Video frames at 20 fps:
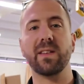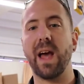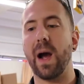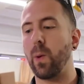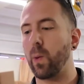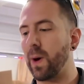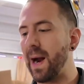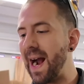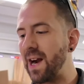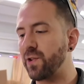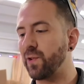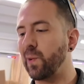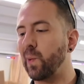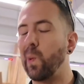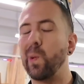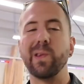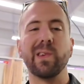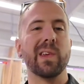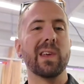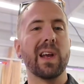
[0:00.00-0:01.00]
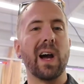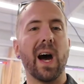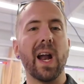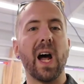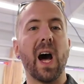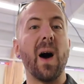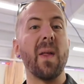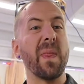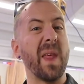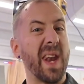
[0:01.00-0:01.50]
that we're actually going to
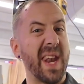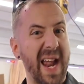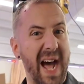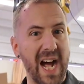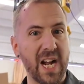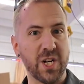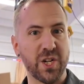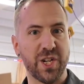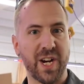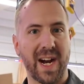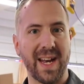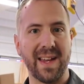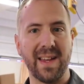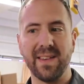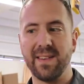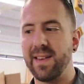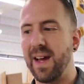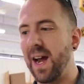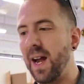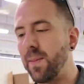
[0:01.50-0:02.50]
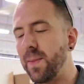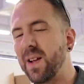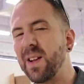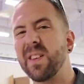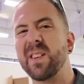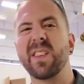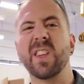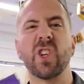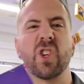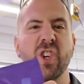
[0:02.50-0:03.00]
cut on the not shiny side
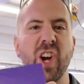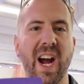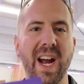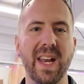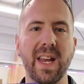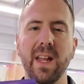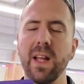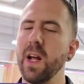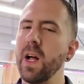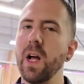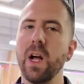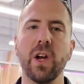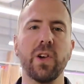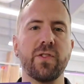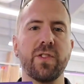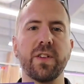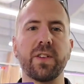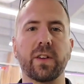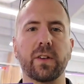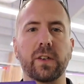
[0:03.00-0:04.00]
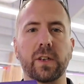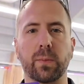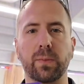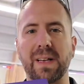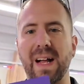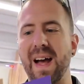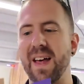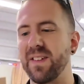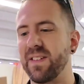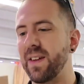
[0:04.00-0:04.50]
because the shiny is just clear
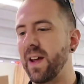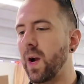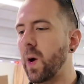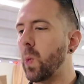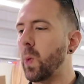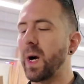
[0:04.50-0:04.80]
plastic.